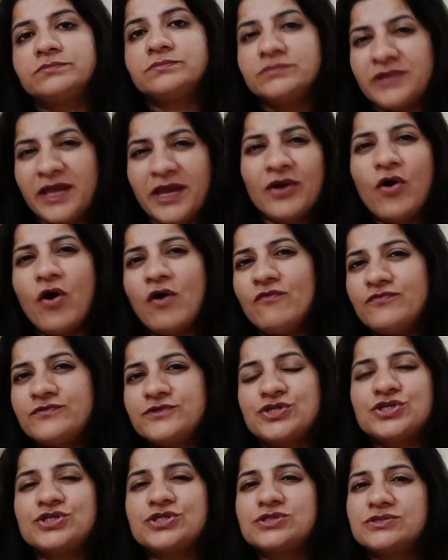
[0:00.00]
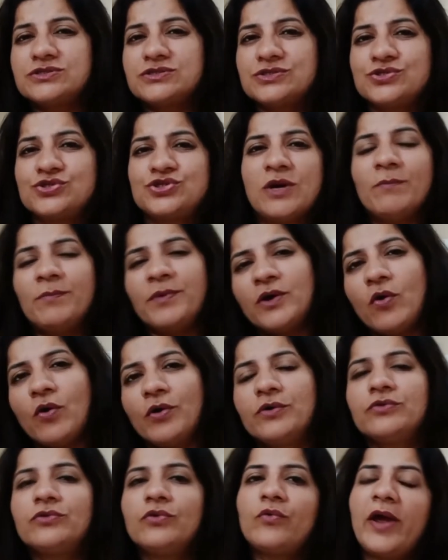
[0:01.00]
think of just jumping
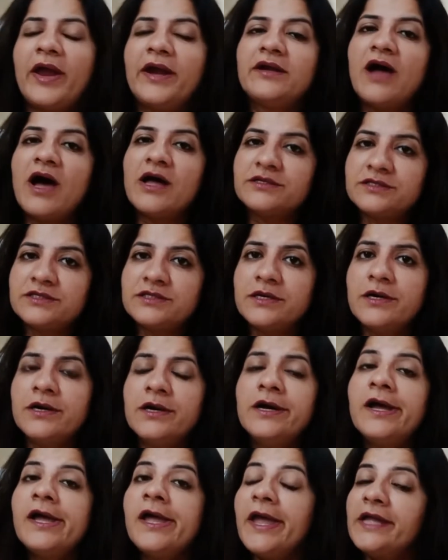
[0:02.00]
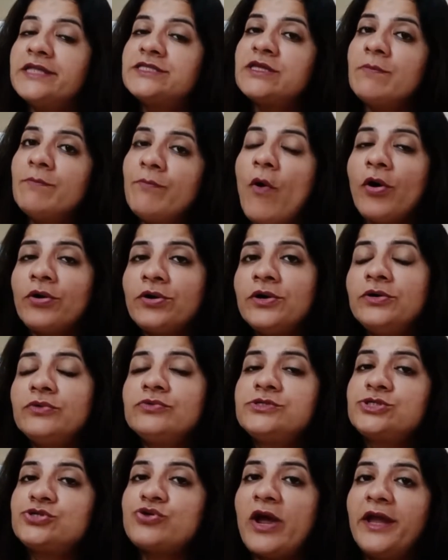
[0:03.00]
onto the right answer. It's important to
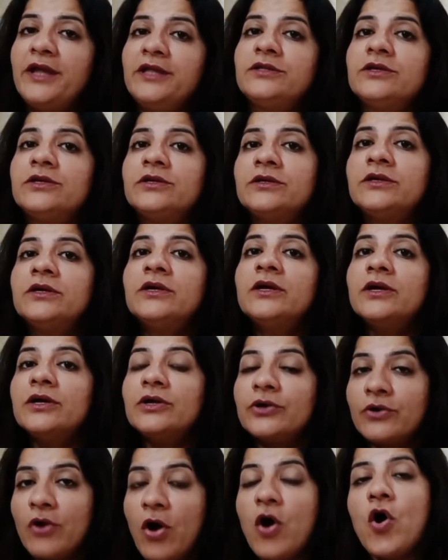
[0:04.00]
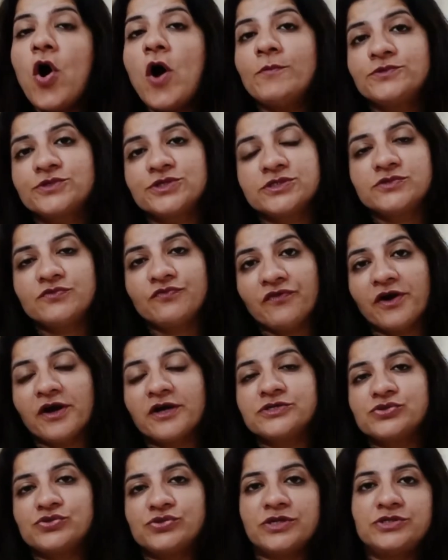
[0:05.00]
strike the wrong options
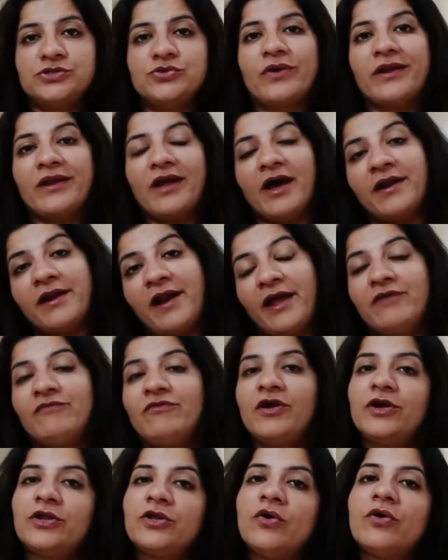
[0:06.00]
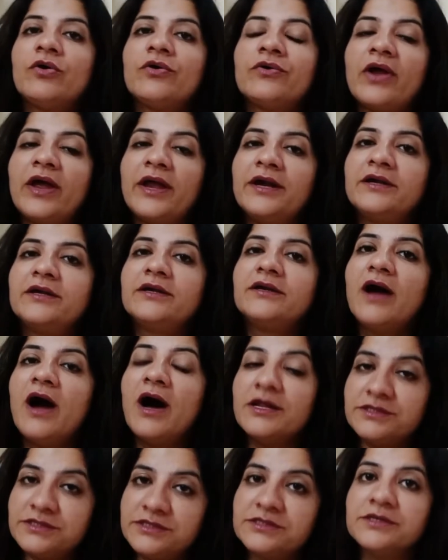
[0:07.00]
first so that you can arrive at your right
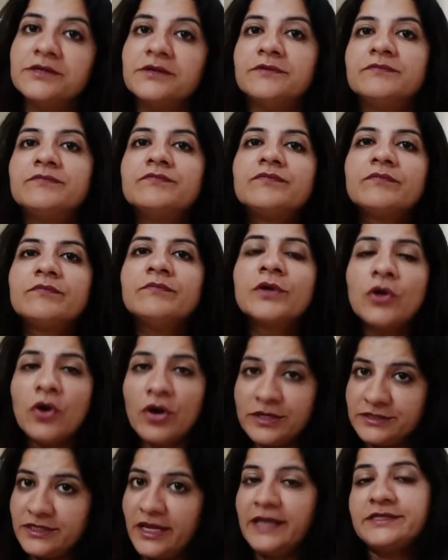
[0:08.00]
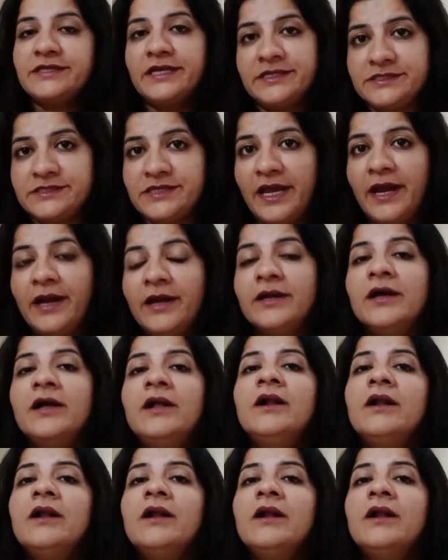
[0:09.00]
answer, because as I said,